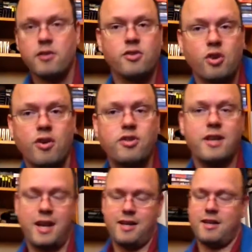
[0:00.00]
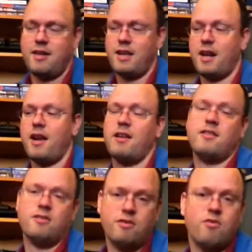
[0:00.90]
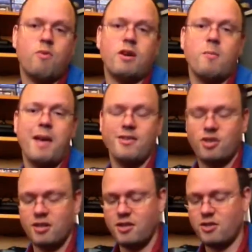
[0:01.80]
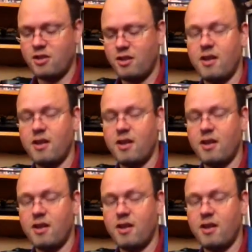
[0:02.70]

joystick that I do want to mention is